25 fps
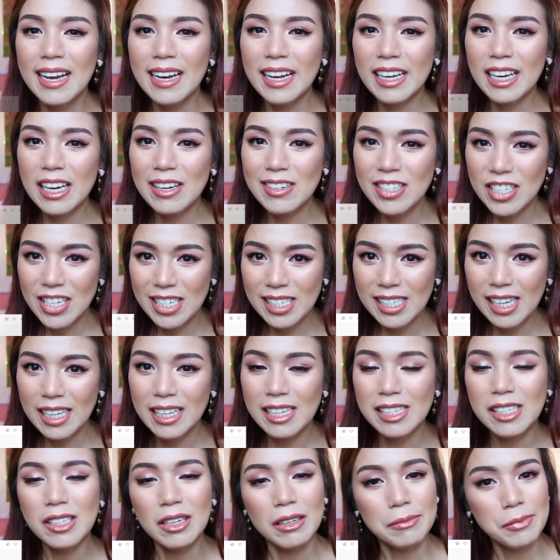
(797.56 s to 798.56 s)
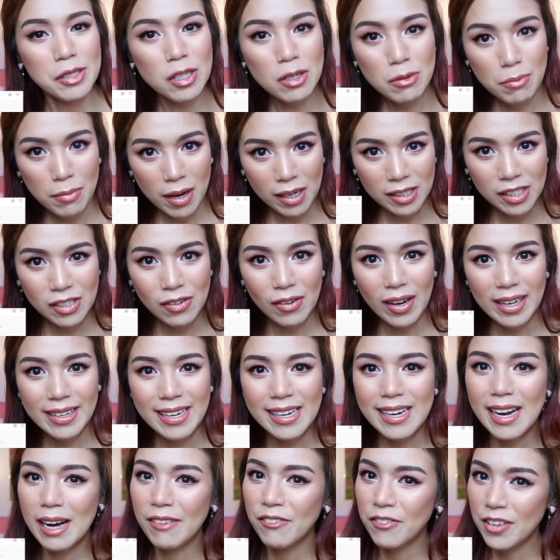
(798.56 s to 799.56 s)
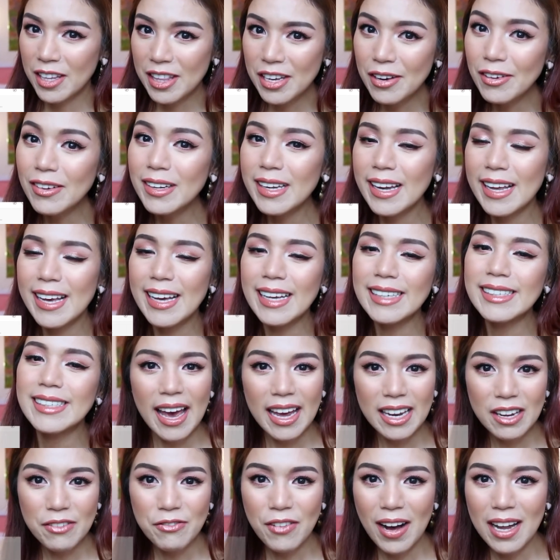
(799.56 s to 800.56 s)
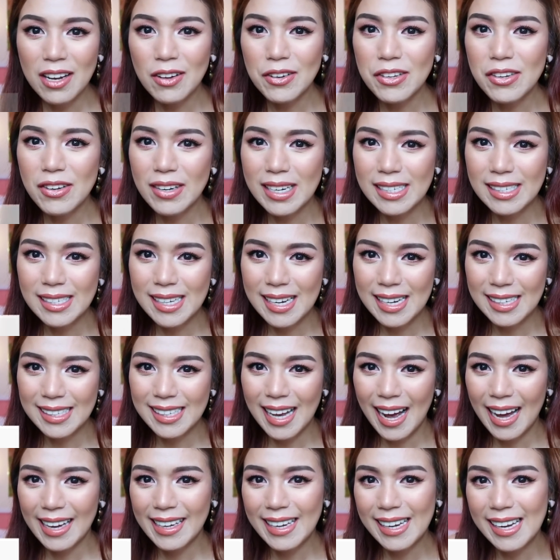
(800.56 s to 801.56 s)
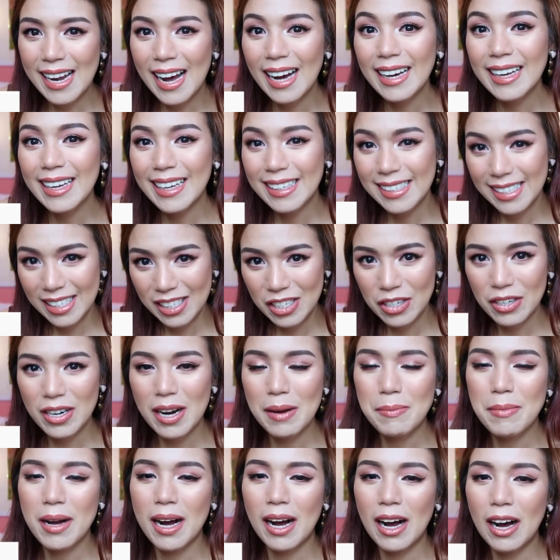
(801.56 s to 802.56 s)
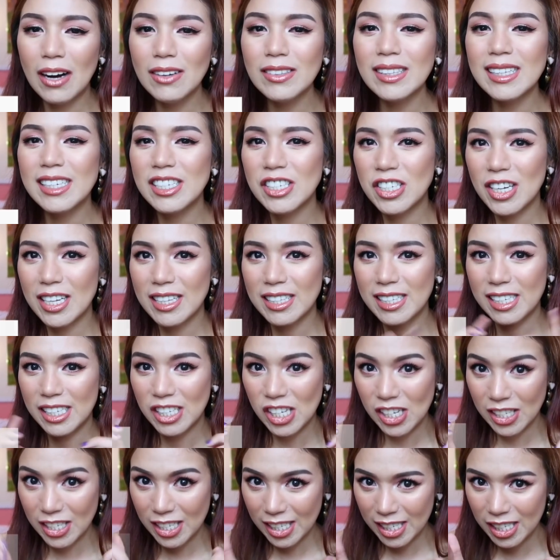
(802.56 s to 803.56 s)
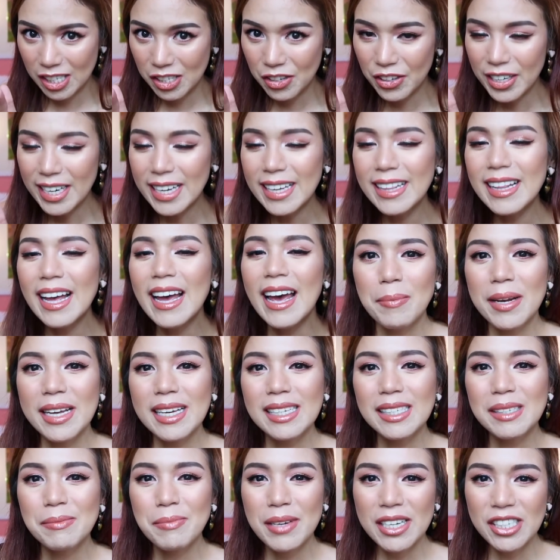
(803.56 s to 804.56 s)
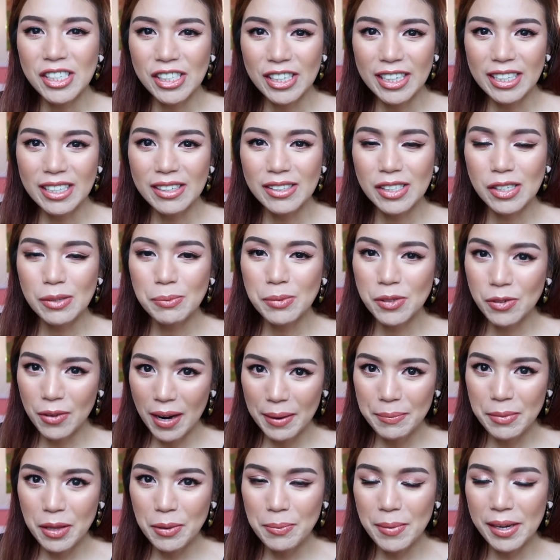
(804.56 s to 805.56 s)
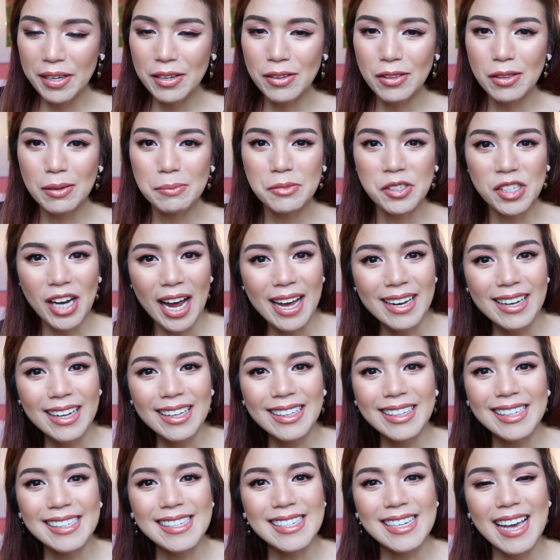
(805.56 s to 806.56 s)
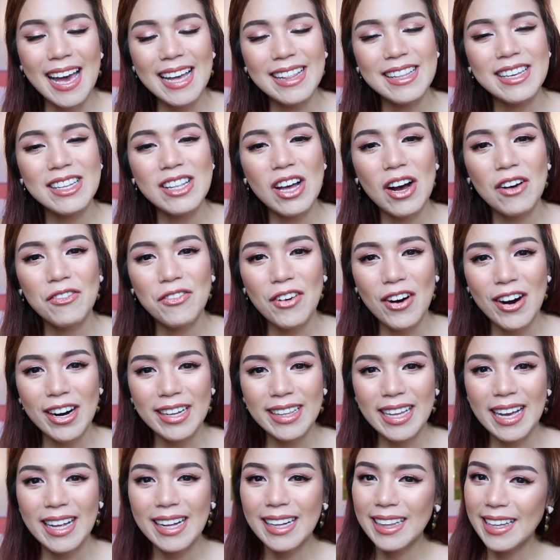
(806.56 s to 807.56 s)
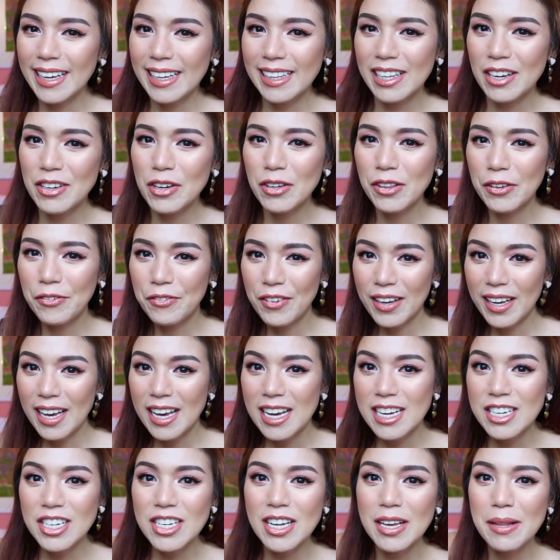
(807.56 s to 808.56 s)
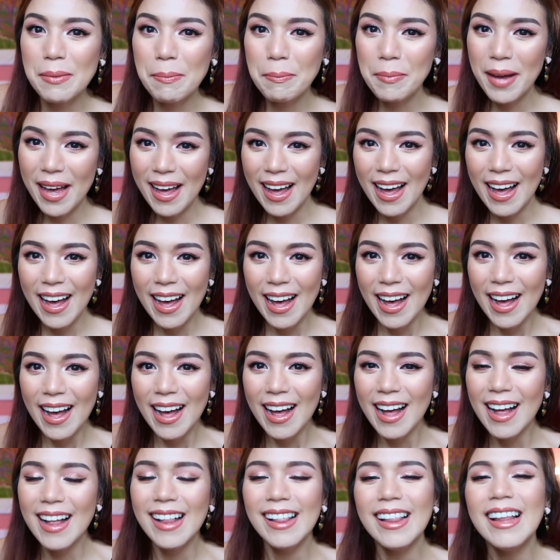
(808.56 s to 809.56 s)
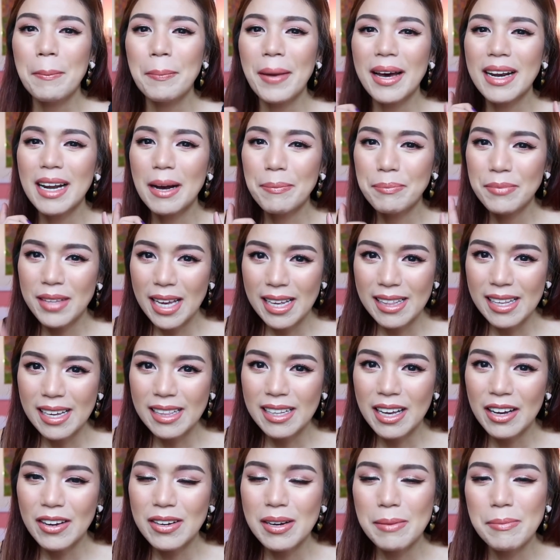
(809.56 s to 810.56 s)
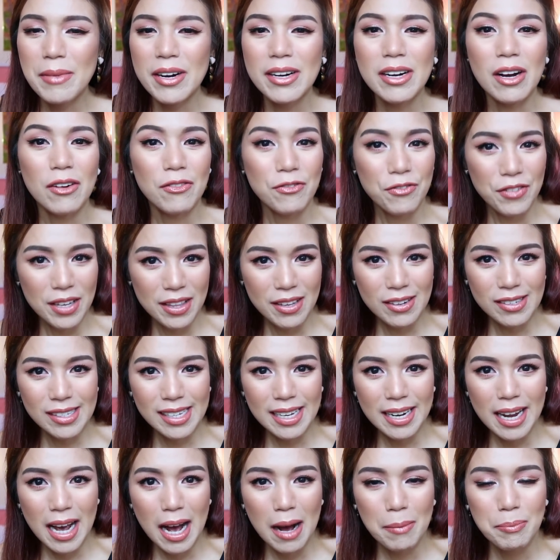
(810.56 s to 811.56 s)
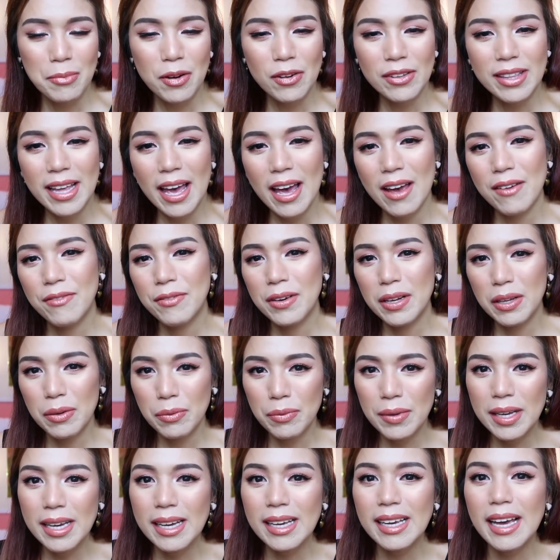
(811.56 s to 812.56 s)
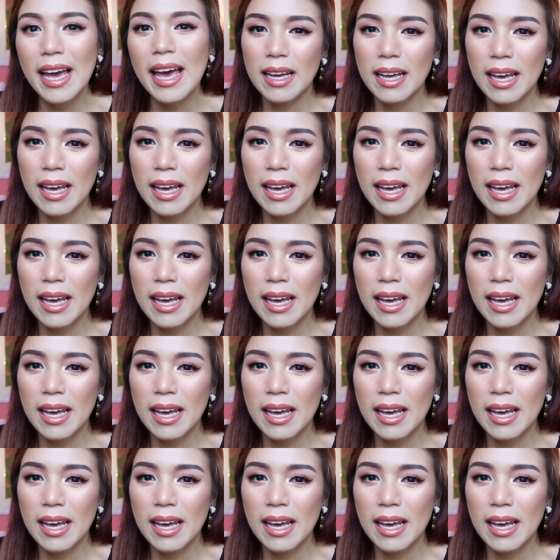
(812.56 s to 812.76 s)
Lalagay ko dyan sa description box yung kanilang video links. And i-follow nyo rin sila sa kanilang Instagram account. Nandyan din siya sa screen. Please be sure to subscribe to my YouTube channel. It's CandyLoveArt and click the notification bell para updated kayo na meron akong videos na ni-upload every week.